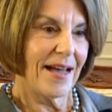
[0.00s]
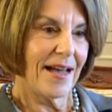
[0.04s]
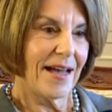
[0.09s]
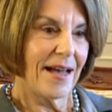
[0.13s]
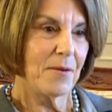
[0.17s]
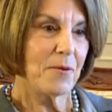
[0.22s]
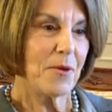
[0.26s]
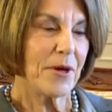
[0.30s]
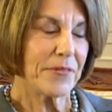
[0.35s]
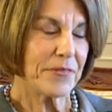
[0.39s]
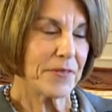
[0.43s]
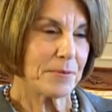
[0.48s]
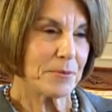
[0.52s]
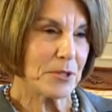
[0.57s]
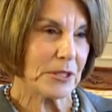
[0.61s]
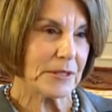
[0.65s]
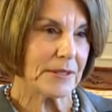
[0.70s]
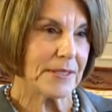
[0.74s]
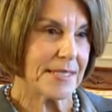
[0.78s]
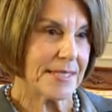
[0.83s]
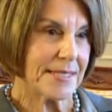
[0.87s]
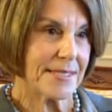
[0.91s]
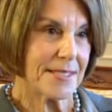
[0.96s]
I want them to
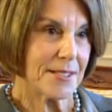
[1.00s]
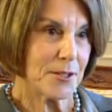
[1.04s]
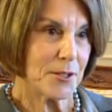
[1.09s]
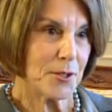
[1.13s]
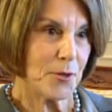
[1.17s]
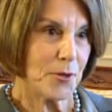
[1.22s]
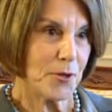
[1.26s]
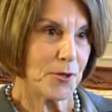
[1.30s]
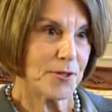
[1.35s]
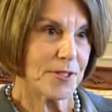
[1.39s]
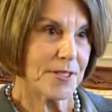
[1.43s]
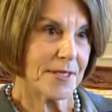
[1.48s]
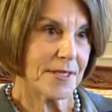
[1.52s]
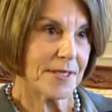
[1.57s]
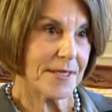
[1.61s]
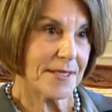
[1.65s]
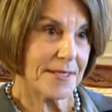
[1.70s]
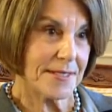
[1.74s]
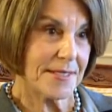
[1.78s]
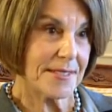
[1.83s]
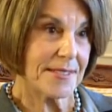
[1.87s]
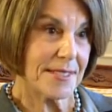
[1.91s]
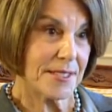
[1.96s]
listen to their
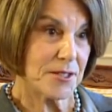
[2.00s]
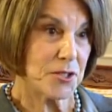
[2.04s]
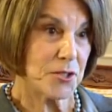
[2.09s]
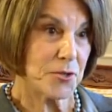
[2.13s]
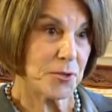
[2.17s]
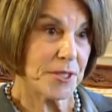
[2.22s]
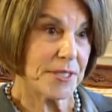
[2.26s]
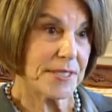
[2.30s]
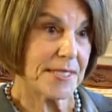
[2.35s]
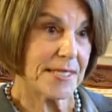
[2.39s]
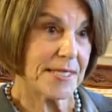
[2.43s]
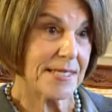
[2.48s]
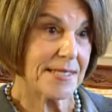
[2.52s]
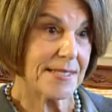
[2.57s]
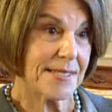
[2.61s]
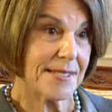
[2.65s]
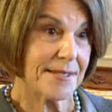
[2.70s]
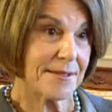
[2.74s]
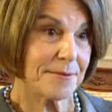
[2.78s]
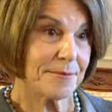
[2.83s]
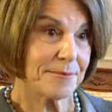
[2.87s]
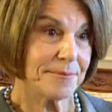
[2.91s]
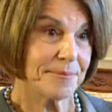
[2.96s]
constituencies
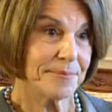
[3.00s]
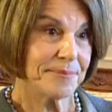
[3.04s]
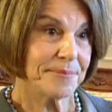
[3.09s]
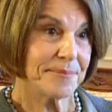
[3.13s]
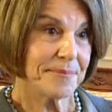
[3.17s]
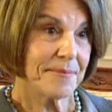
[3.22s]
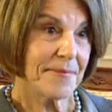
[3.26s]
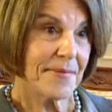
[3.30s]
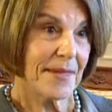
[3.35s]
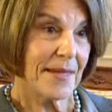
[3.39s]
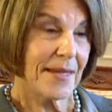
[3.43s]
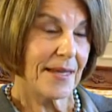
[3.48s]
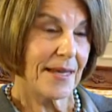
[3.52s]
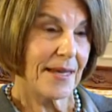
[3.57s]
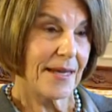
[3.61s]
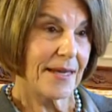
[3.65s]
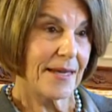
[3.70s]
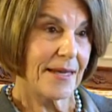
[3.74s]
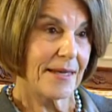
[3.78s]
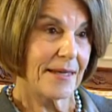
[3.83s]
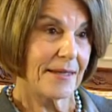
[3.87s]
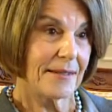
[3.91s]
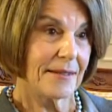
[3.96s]

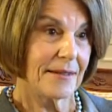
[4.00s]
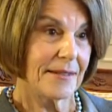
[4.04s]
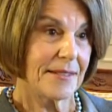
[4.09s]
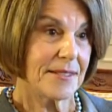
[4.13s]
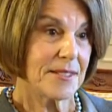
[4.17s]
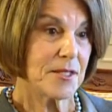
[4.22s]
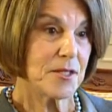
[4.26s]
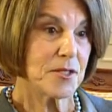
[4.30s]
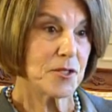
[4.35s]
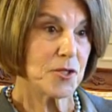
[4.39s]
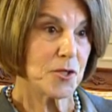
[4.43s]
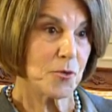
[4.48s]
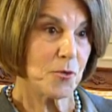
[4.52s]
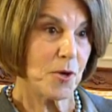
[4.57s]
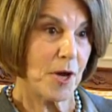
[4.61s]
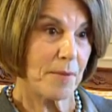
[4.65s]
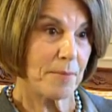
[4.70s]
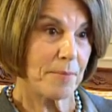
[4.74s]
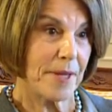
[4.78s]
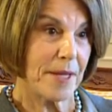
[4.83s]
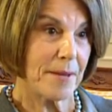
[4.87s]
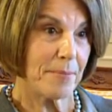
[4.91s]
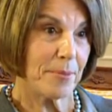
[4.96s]
and listen to
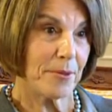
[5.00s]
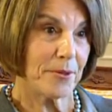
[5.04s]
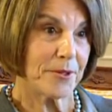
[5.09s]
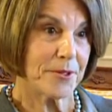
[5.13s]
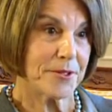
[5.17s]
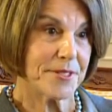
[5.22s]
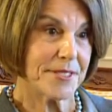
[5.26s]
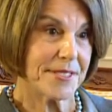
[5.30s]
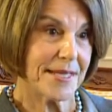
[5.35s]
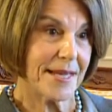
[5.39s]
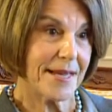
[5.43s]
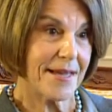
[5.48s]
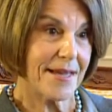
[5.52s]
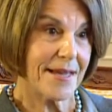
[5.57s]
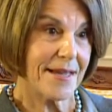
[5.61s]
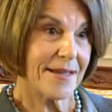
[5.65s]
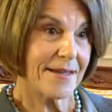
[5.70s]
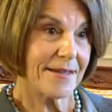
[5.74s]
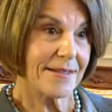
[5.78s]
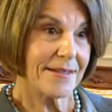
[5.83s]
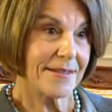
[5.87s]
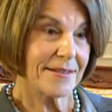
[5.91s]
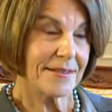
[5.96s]
what people are
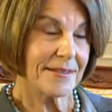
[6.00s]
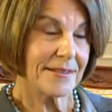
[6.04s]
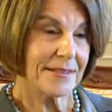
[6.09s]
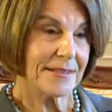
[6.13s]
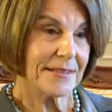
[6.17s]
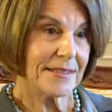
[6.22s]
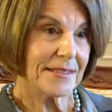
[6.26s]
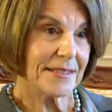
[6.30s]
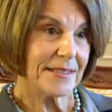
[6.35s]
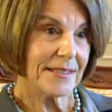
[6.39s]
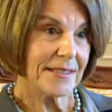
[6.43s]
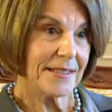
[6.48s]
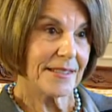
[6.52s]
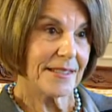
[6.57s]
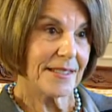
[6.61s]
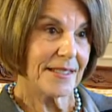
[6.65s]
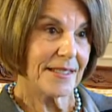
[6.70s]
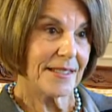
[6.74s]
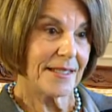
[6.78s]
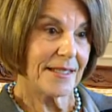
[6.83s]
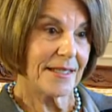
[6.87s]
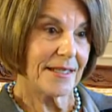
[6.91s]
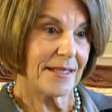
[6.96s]
saying.
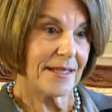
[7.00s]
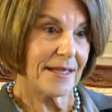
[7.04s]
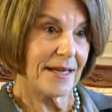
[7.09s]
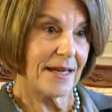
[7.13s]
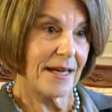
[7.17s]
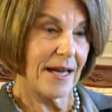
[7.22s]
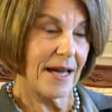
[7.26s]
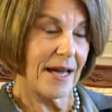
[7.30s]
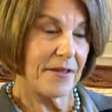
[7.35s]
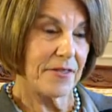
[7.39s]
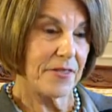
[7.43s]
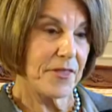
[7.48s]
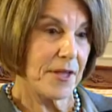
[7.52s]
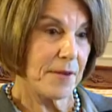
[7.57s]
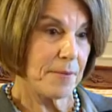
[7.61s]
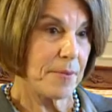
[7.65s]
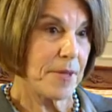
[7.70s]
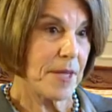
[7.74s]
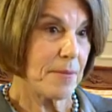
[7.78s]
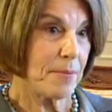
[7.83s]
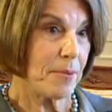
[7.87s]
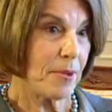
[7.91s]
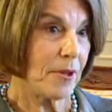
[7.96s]
I think
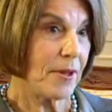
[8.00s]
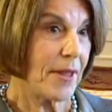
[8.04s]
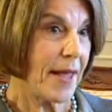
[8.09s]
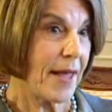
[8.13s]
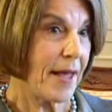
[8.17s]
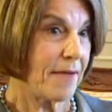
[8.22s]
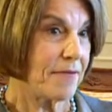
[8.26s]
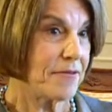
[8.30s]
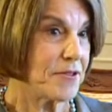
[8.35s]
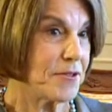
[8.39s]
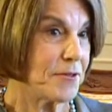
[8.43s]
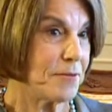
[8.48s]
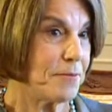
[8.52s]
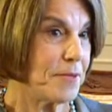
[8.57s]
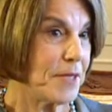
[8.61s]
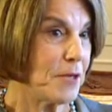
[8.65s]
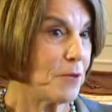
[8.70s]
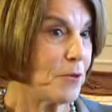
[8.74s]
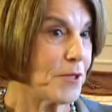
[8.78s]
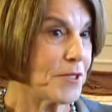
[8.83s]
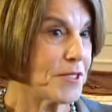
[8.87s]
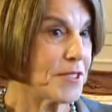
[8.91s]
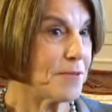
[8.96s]
people have to
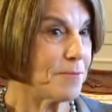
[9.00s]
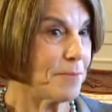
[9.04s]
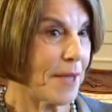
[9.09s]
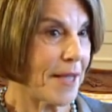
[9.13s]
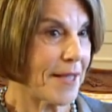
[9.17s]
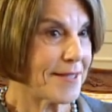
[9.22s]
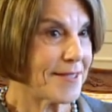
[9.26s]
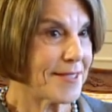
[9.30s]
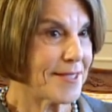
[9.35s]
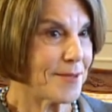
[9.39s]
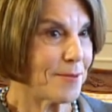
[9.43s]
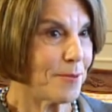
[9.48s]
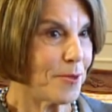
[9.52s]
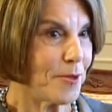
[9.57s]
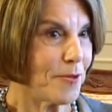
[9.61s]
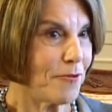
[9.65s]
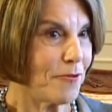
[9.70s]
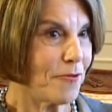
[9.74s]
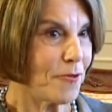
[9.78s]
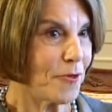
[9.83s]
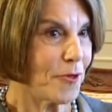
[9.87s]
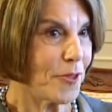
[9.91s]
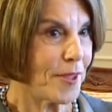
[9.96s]
be responsible
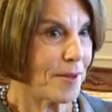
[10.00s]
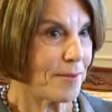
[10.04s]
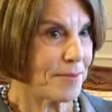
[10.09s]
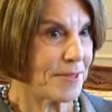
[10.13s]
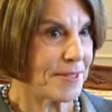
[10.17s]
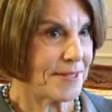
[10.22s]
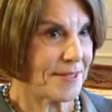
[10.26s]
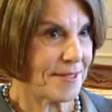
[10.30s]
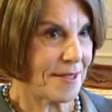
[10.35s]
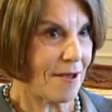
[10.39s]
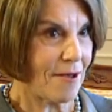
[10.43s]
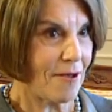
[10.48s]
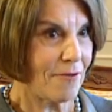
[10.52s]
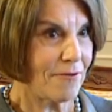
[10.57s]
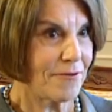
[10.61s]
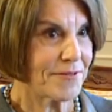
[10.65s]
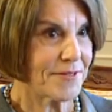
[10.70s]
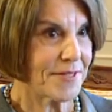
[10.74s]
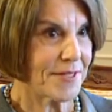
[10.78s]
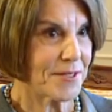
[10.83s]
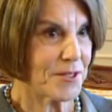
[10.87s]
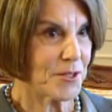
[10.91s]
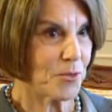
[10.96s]
for
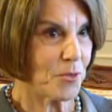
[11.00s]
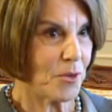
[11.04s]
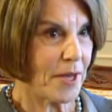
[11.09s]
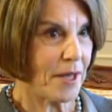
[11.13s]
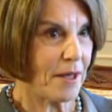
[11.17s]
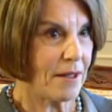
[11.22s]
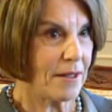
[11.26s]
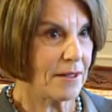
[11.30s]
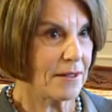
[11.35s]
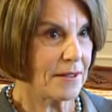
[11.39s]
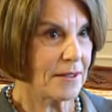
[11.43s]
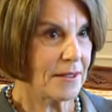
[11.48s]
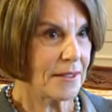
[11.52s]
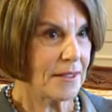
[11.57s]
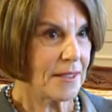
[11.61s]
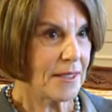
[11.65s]
themselves as well.